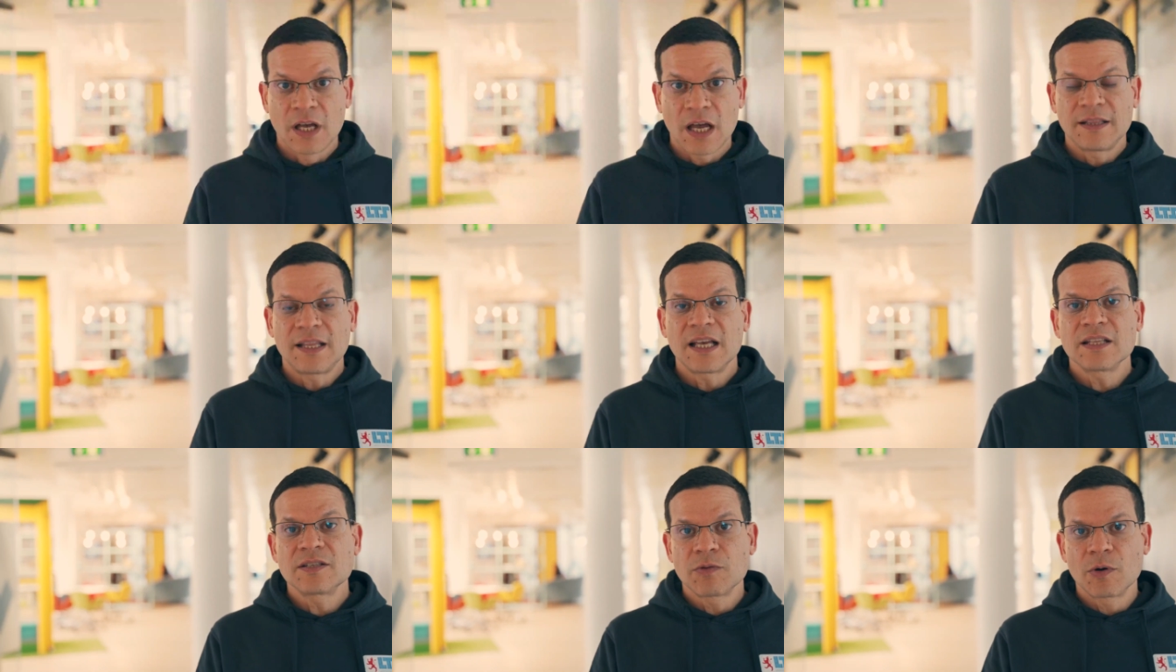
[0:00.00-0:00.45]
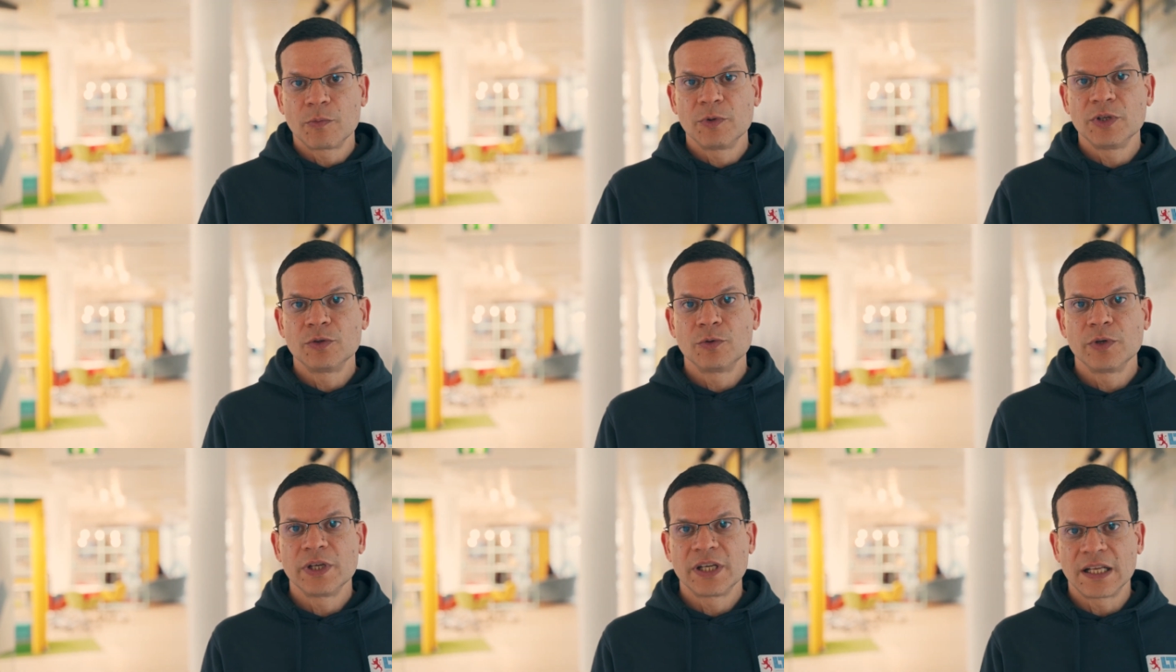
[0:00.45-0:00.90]
And that's what
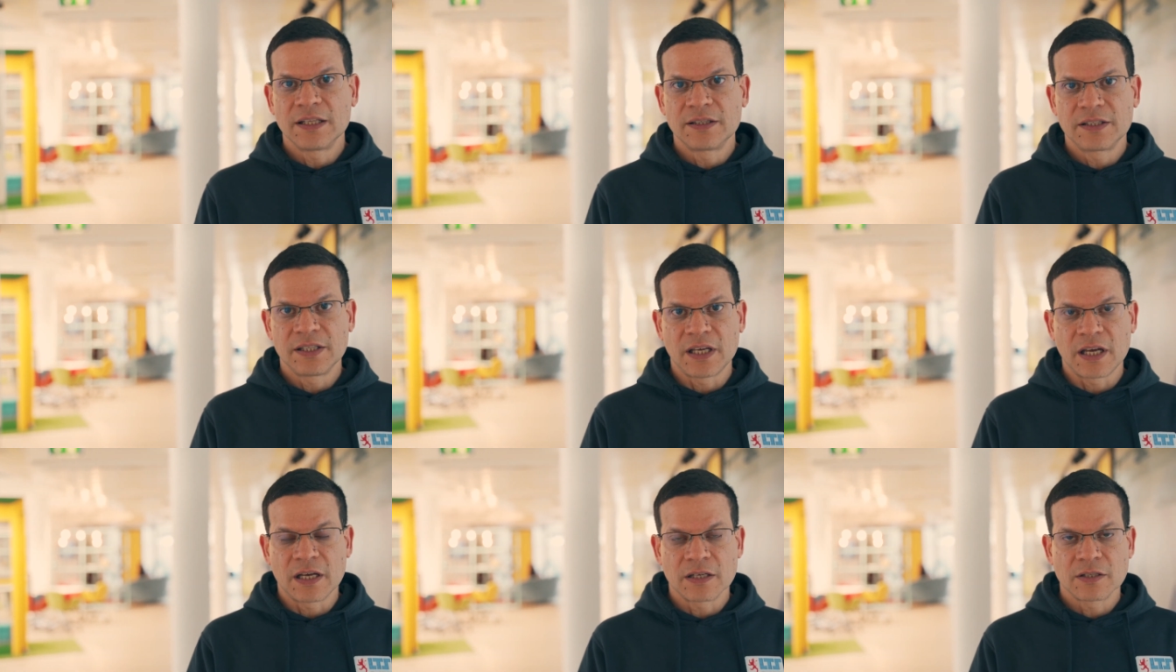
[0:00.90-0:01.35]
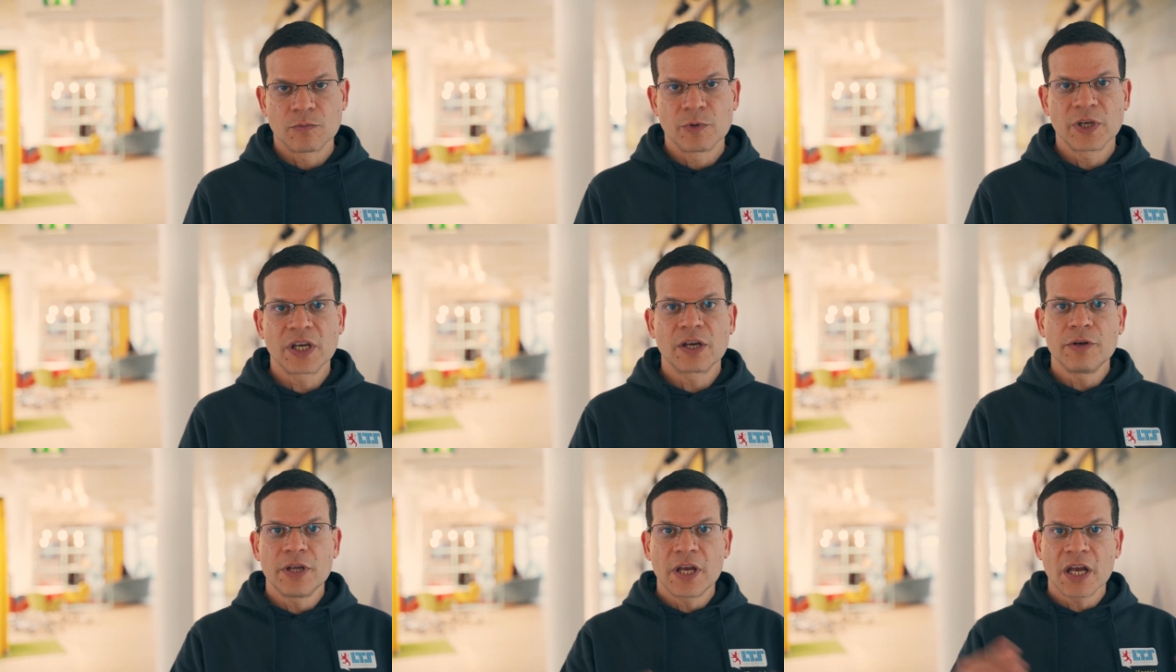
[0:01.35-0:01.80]
we do in LTS.
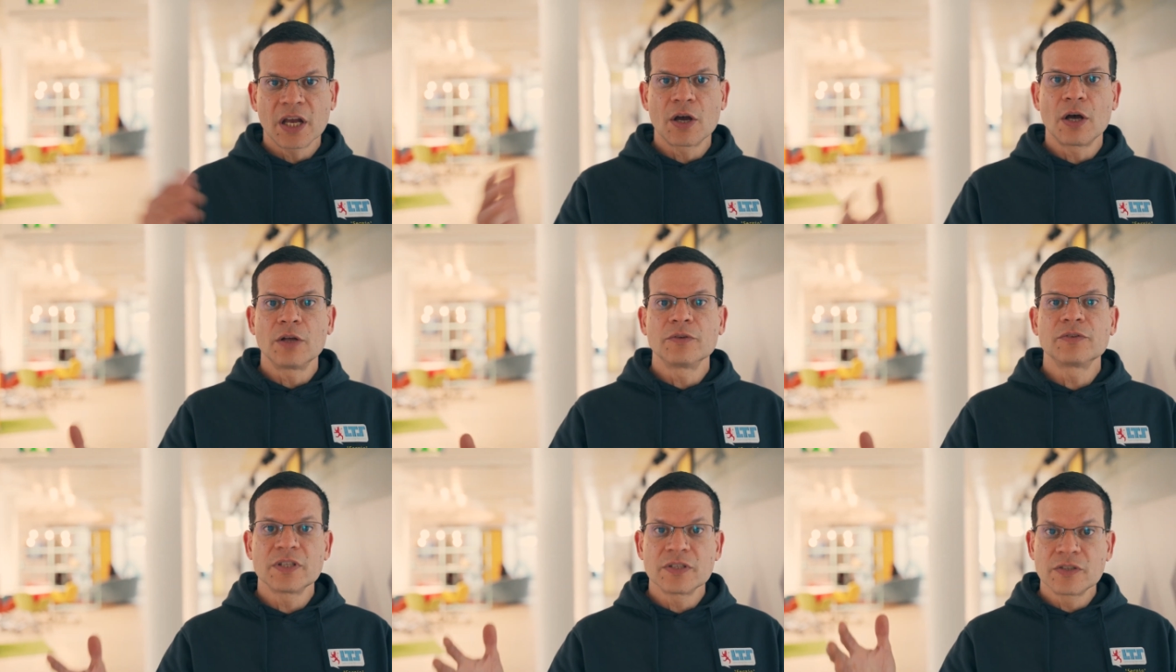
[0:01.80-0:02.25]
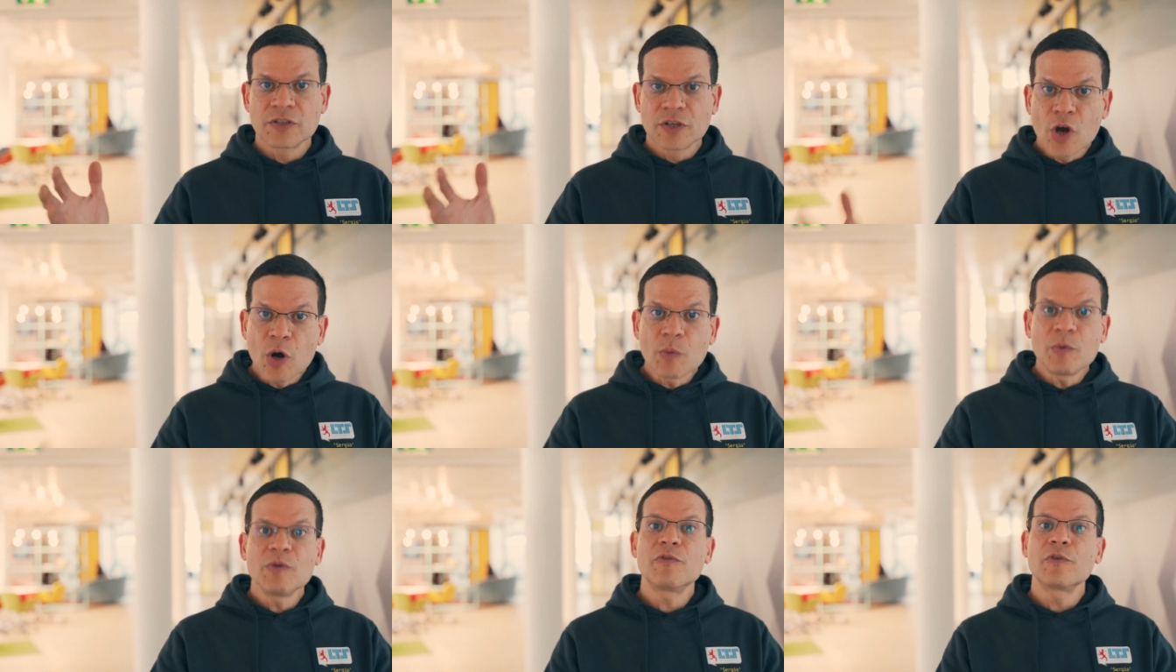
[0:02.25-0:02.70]
We create context
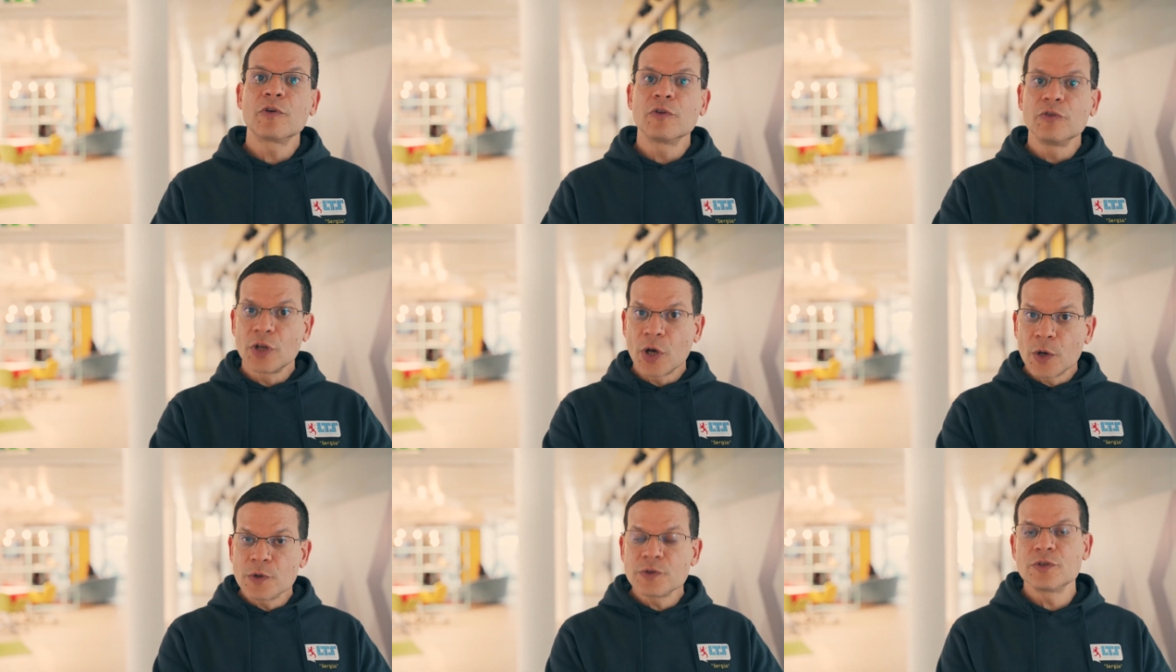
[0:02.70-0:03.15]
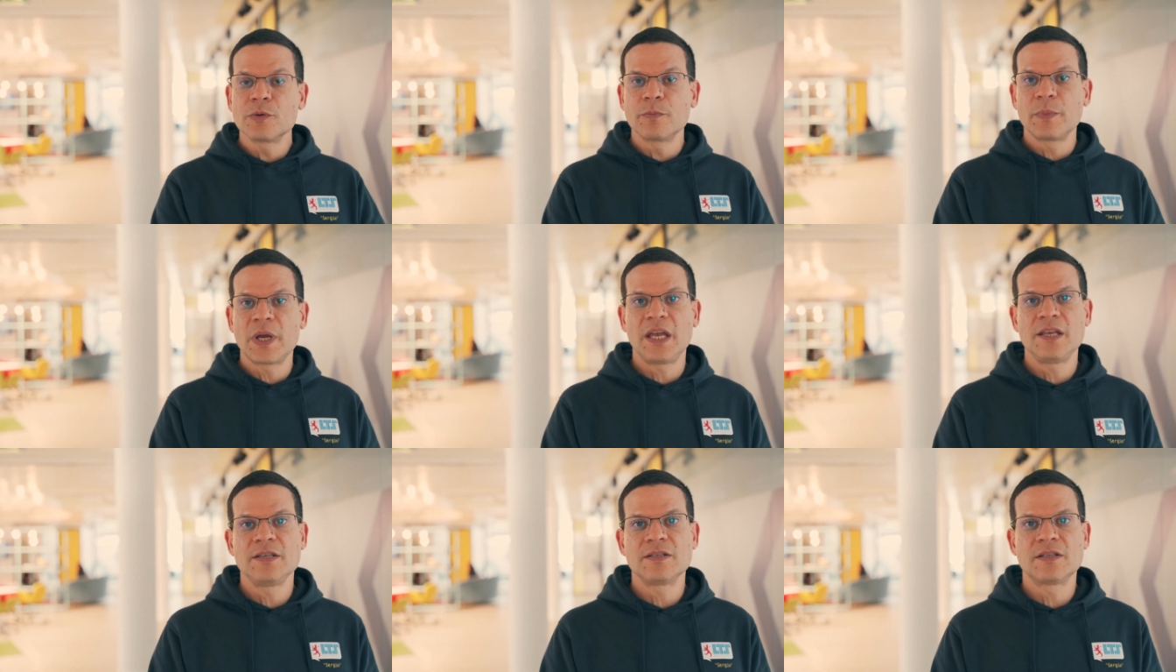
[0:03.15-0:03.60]
coming from those
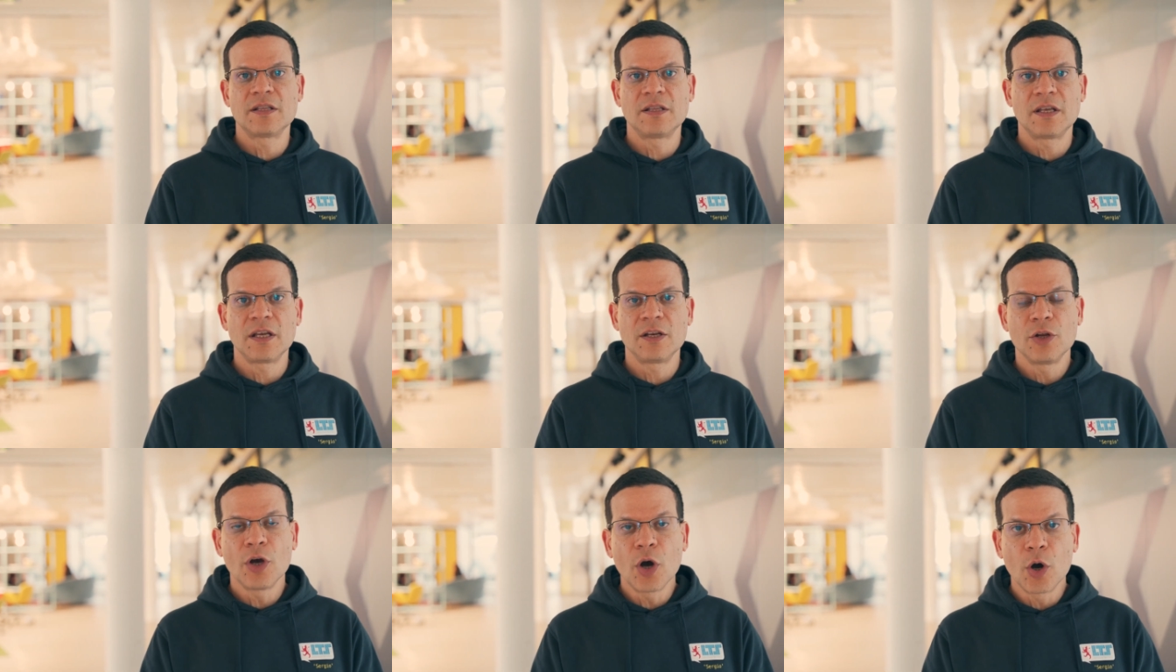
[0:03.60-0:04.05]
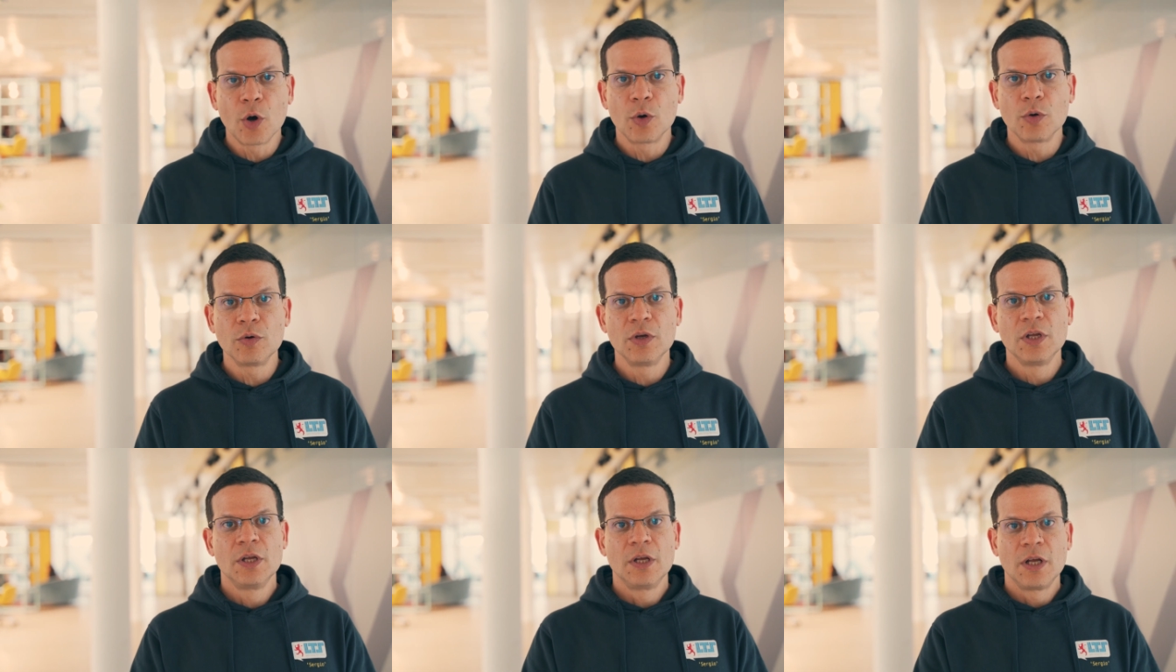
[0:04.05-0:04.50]
domains that they
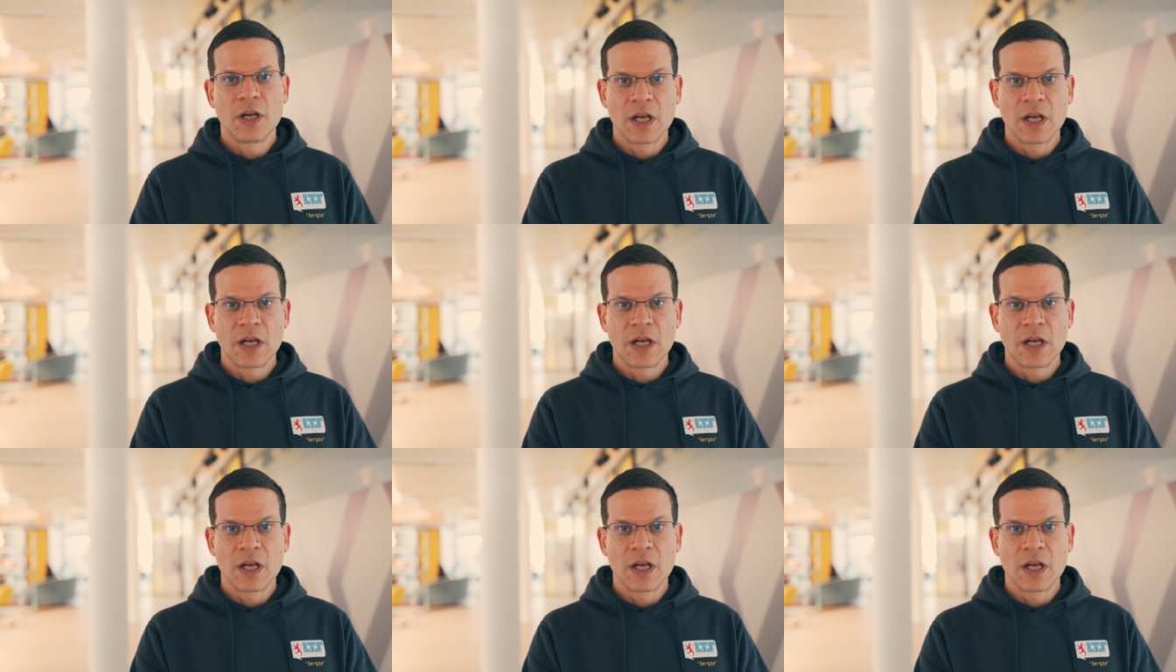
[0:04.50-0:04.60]
know,